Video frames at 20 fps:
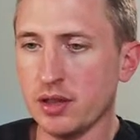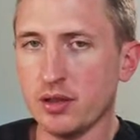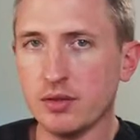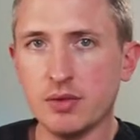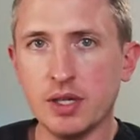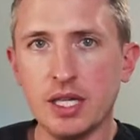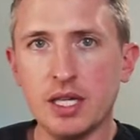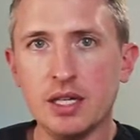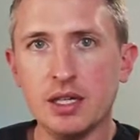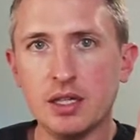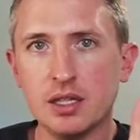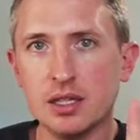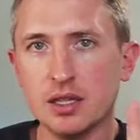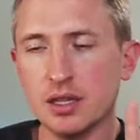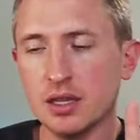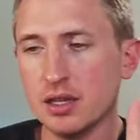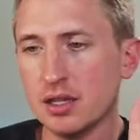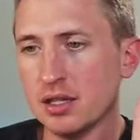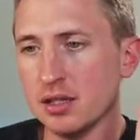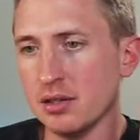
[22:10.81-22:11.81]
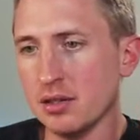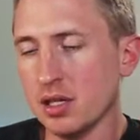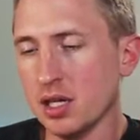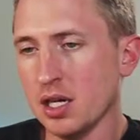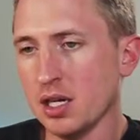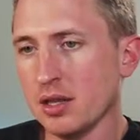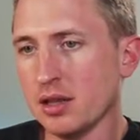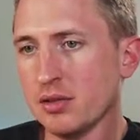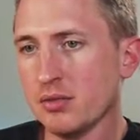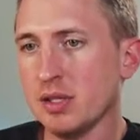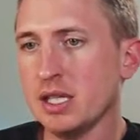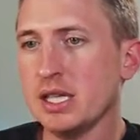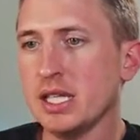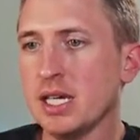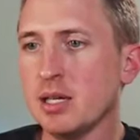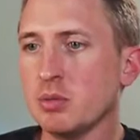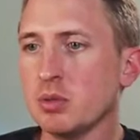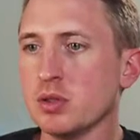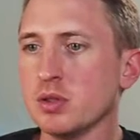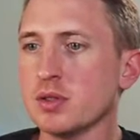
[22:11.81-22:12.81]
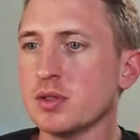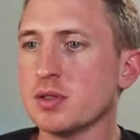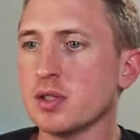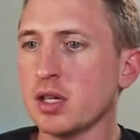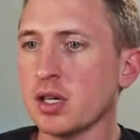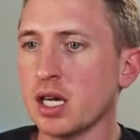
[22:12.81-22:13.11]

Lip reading: three labels.